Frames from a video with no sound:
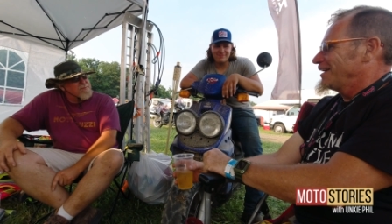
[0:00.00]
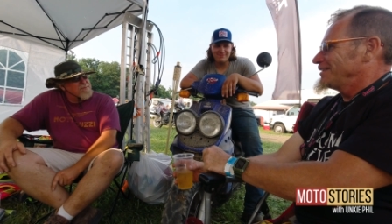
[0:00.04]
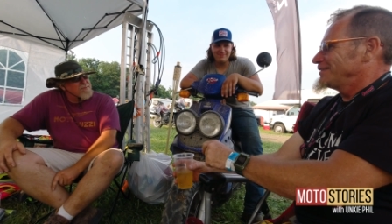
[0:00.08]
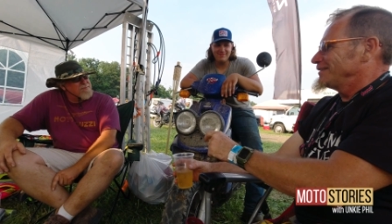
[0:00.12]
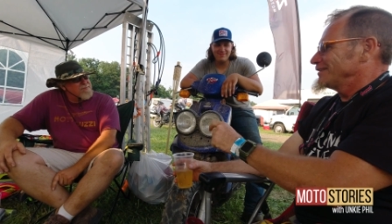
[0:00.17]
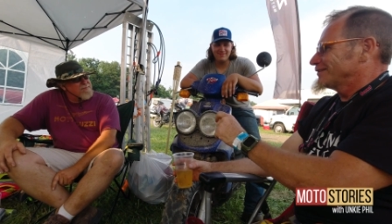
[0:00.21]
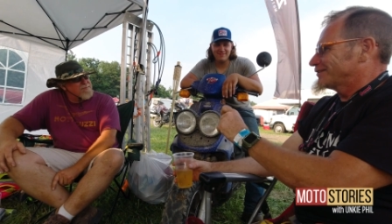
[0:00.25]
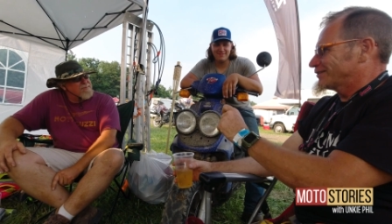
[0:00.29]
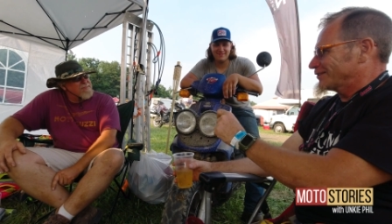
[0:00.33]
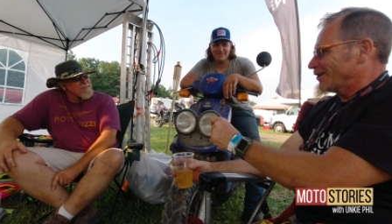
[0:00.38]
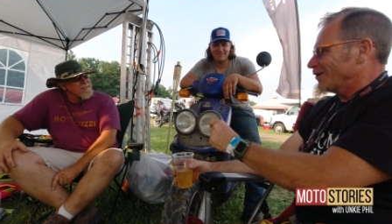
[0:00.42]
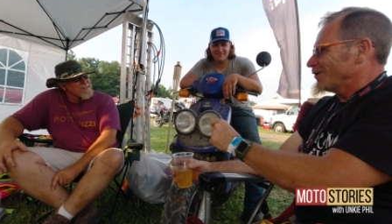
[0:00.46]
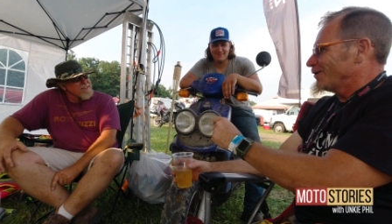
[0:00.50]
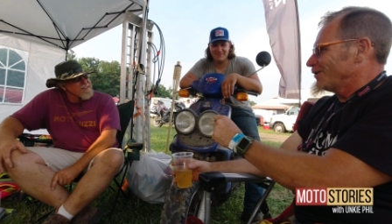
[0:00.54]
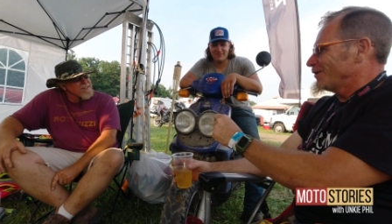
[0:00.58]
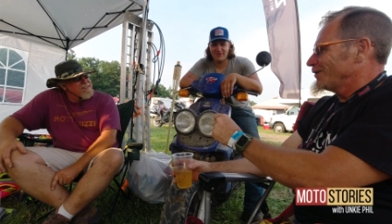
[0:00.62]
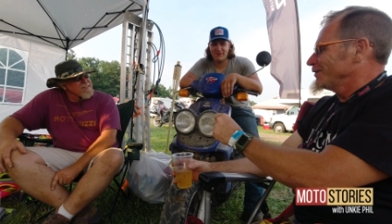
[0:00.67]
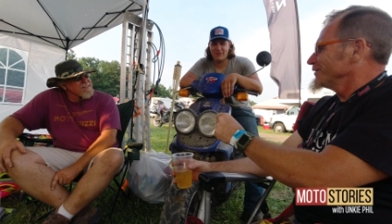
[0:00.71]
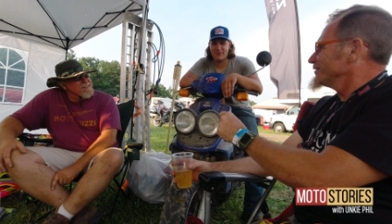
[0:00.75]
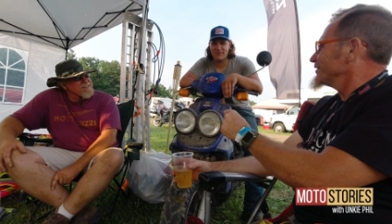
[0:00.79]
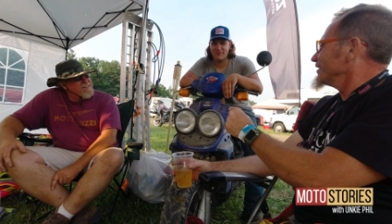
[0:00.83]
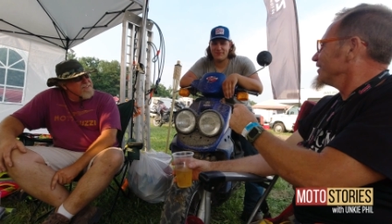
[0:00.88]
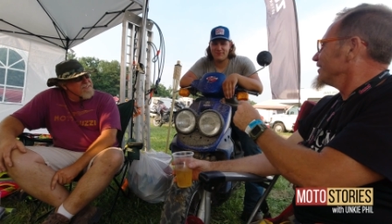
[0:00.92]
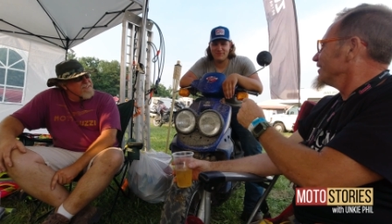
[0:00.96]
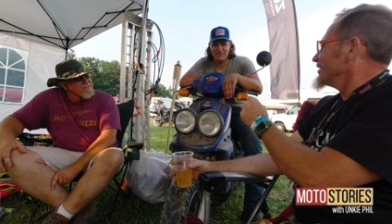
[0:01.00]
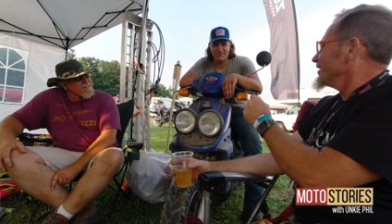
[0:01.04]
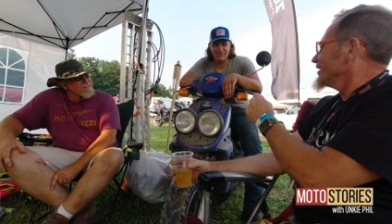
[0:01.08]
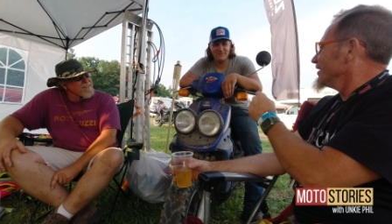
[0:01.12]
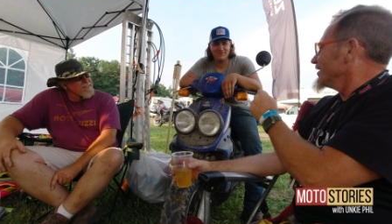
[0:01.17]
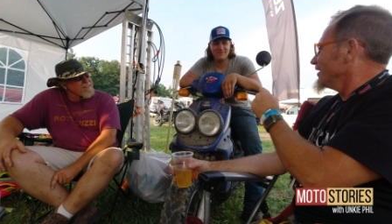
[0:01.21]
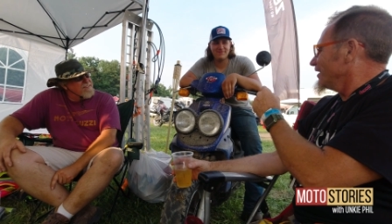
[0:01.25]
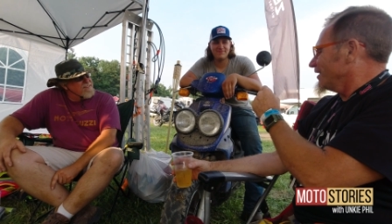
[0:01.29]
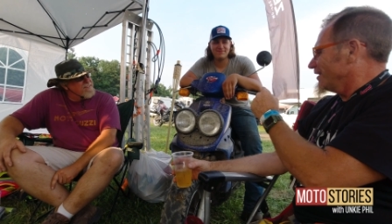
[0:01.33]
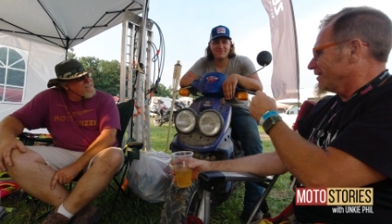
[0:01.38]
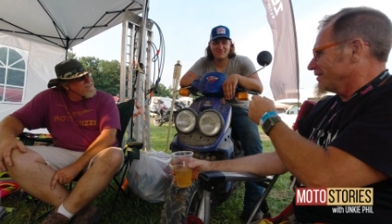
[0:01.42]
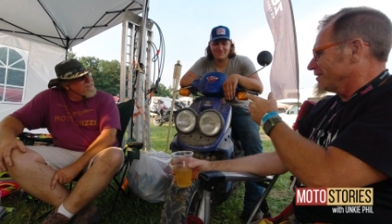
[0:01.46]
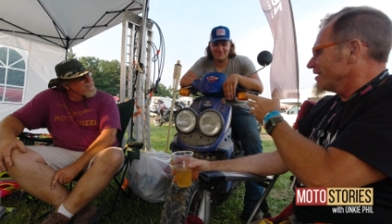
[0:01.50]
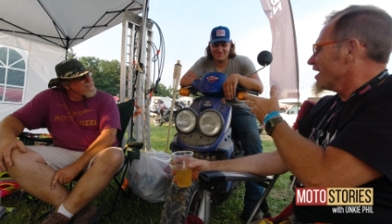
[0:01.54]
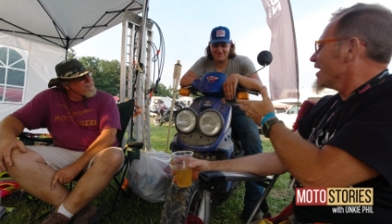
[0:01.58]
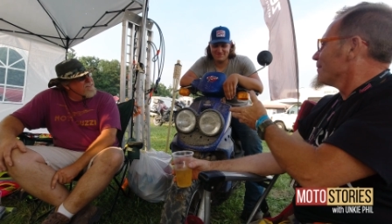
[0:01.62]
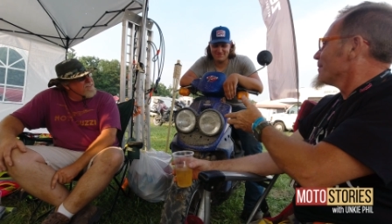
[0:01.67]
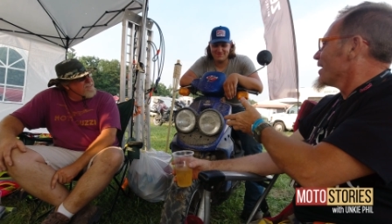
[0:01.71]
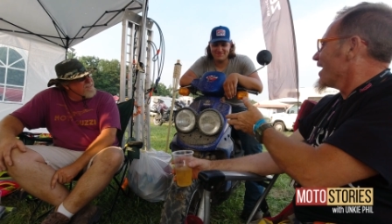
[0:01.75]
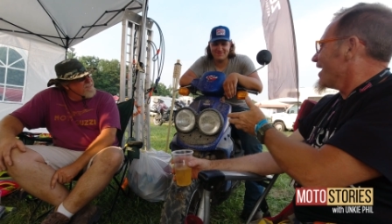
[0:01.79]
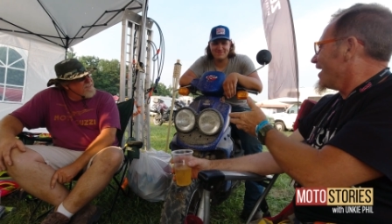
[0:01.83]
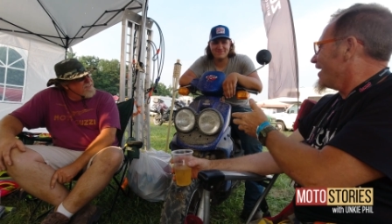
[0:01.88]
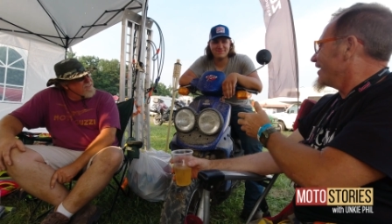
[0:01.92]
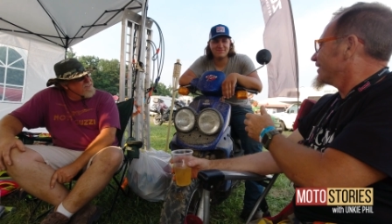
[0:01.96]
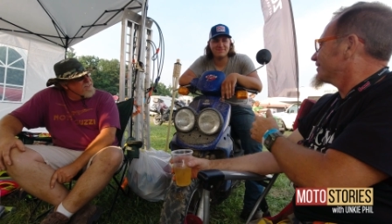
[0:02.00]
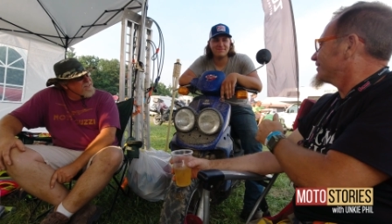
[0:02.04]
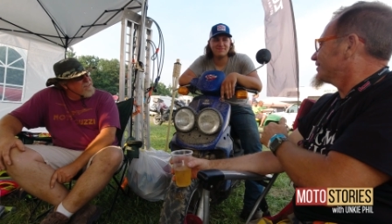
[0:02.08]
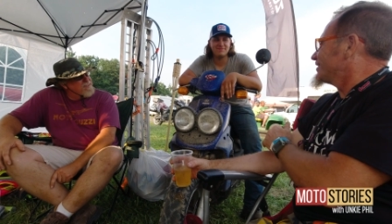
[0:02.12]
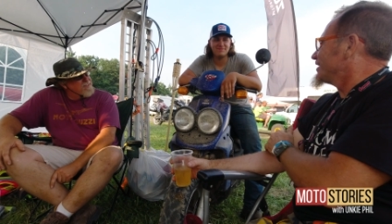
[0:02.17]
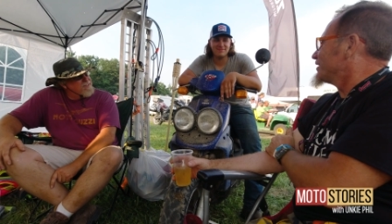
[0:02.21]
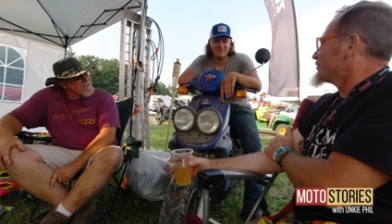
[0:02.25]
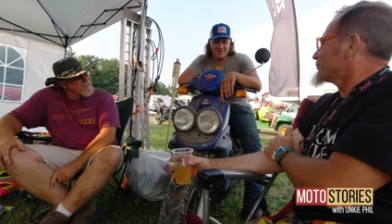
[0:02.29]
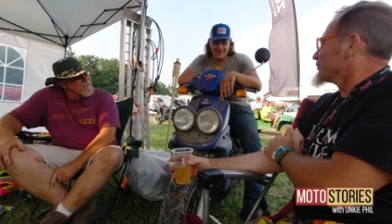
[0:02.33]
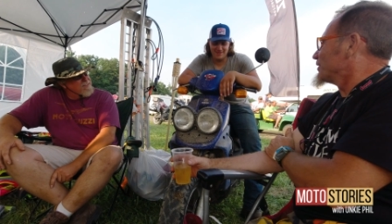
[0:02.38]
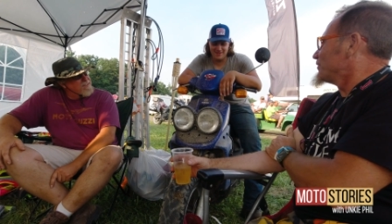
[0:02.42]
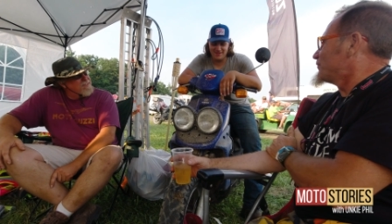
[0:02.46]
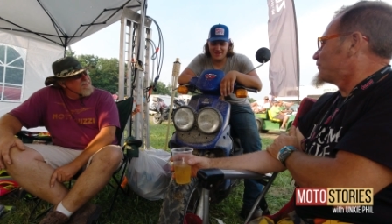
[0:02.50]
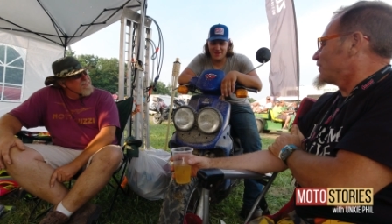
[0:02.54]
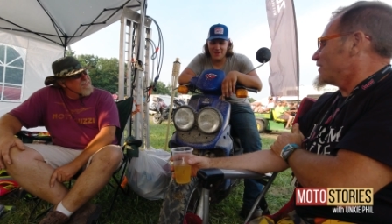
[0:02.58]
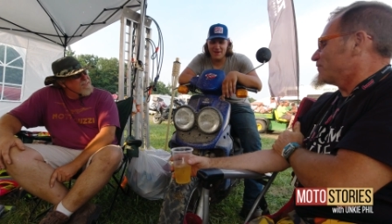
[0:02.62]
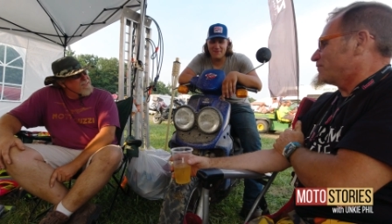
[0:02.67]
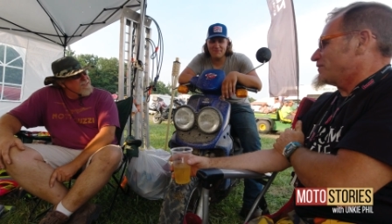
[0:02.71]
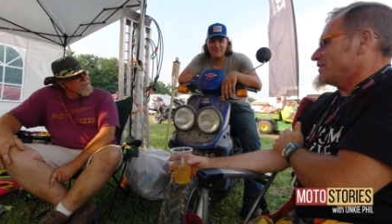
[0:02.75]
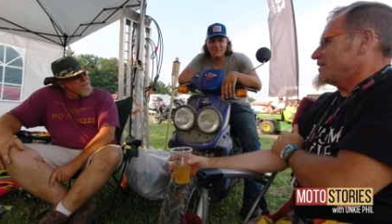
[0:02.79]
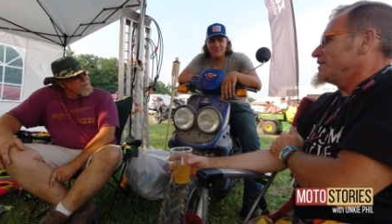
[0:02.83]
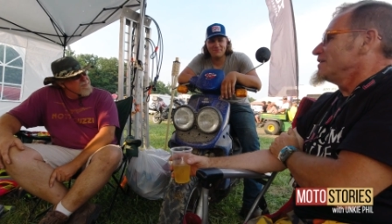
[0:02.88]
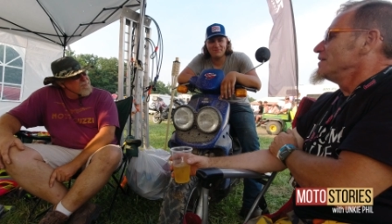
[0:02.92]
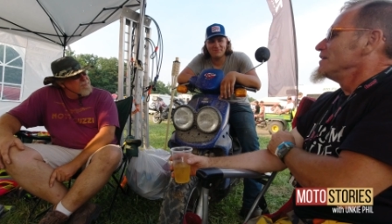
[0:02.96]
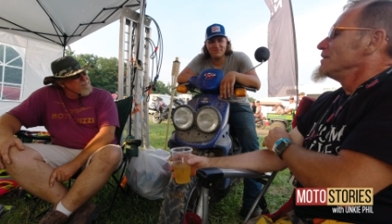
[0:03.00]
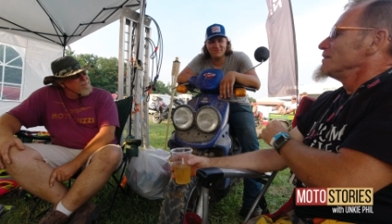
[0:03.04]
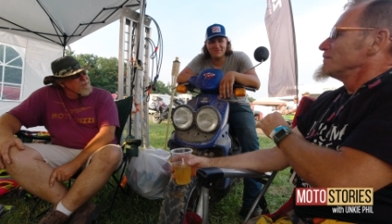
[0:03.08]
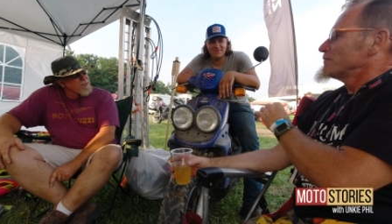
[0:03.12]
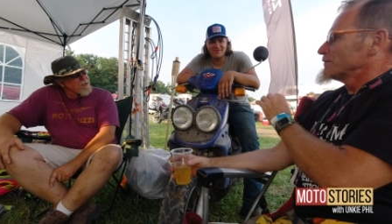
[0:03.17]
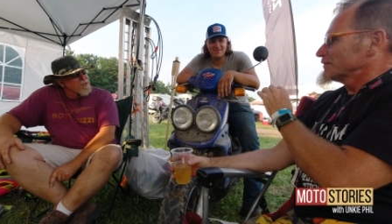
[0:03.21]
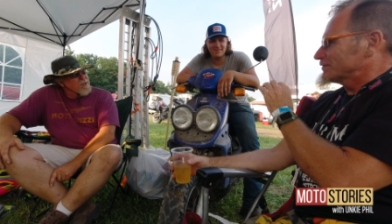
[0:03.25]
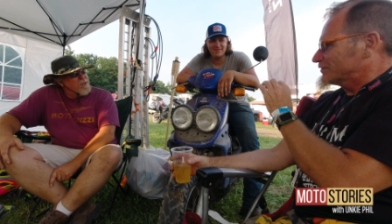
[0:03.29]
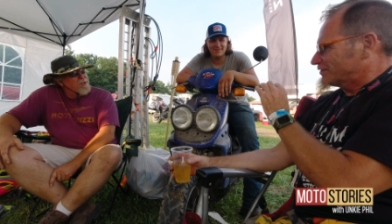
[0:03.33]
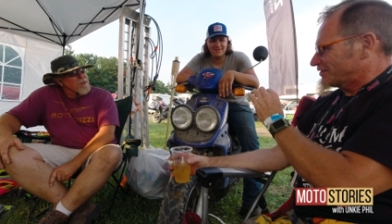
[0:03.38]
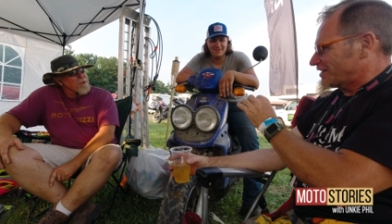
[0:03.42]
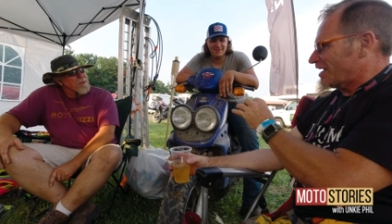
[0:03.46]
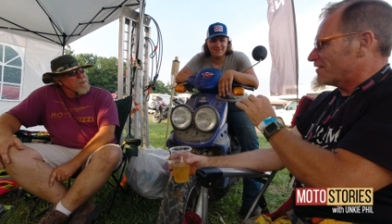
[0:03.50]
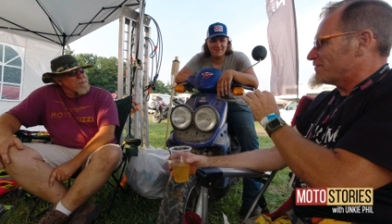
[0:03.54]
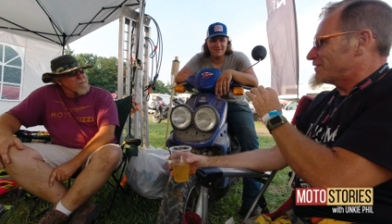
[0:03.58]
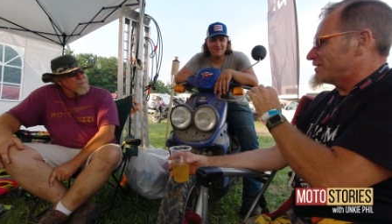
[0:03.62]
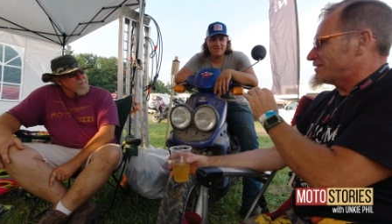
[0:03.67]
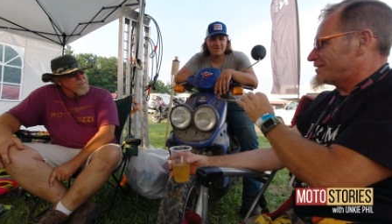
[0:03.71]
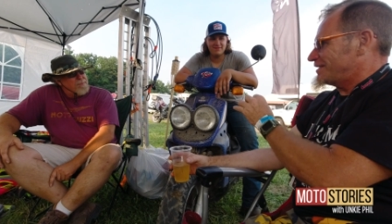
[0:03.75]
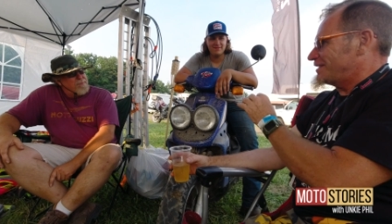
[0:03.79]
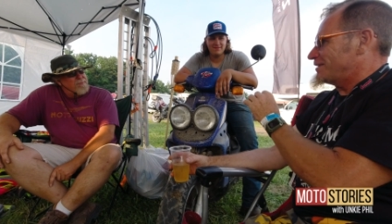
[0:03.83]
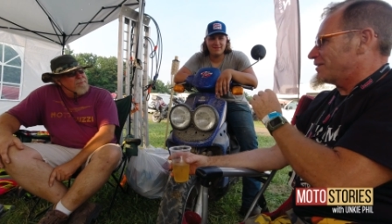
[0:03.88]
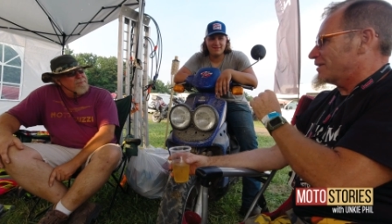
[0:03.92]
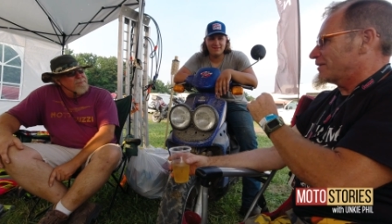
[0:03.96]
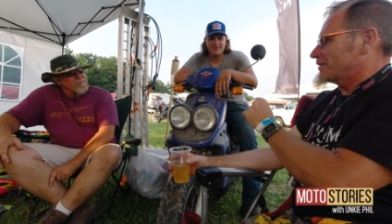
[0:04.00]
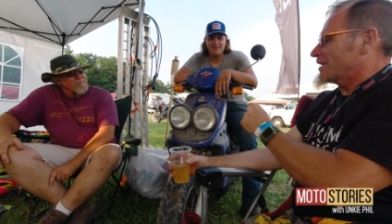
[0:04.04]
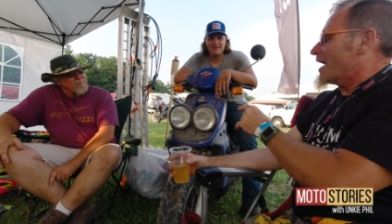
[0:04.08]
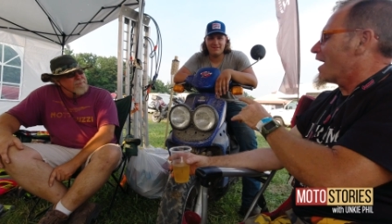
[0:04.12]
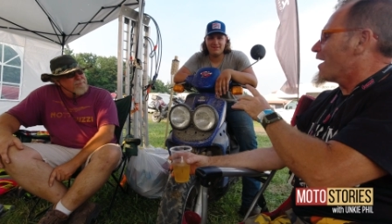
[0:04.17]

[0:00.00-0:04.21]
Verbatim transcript: and you sold a Yamaha XT 350 for $1,700.